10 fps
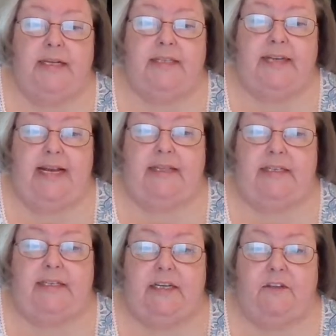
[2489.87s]
Stanley
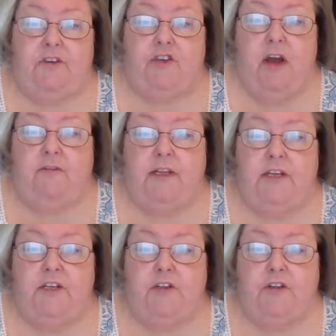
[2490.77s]
stuck the shovel
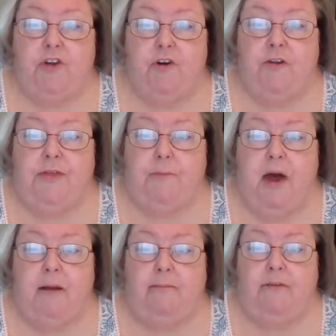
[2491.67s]
into the dirt at the
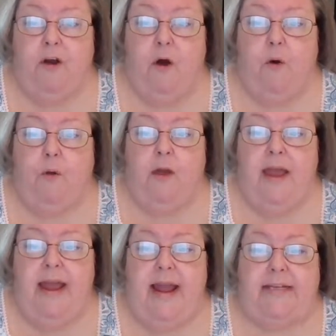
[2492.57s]
bottom of the hole
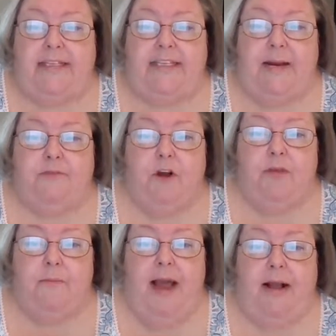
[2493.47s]
and stepped on
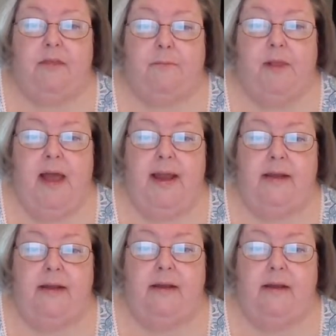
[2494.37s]
the back of the
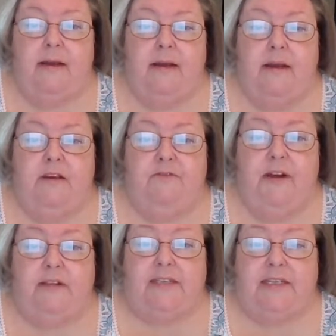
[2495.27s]
blade. He
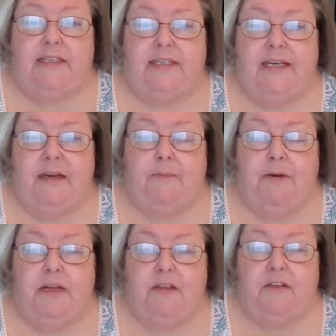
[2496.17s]
felt it sink
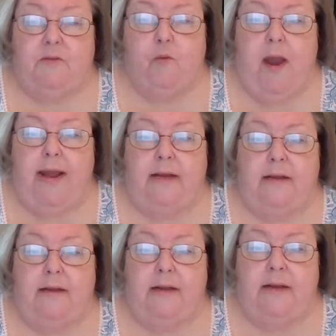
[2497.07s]
beneath his weight.
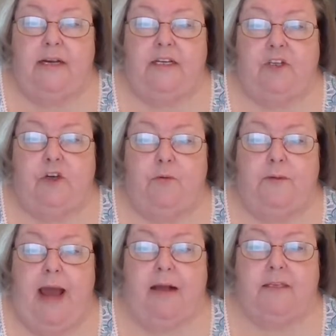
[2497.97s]
He
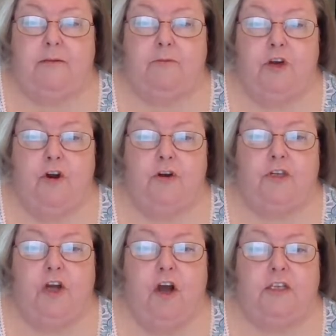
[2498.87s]
scooped out some dirt
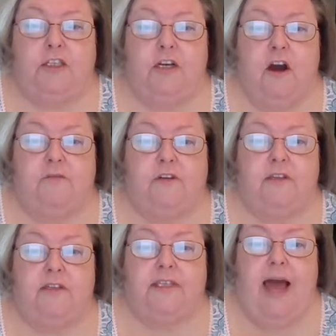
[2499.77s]
and tossed it off to
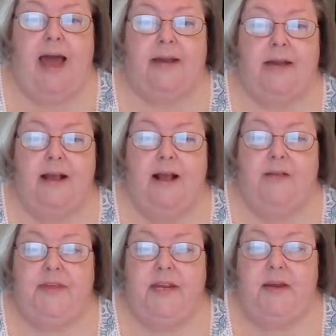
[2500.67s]
the side.
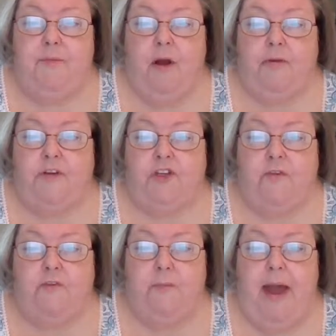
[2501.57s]
Then he brought the
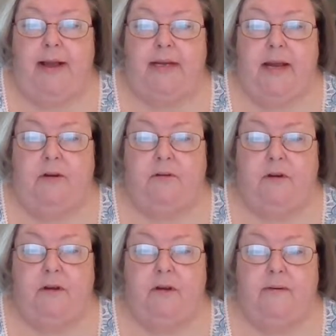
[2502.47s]
shovel back
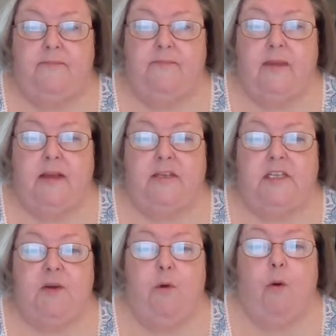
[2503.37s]
down.
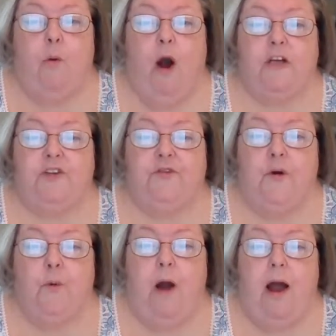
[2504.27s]
Zero watched
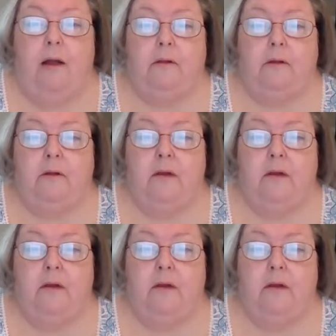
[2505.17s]
for a while.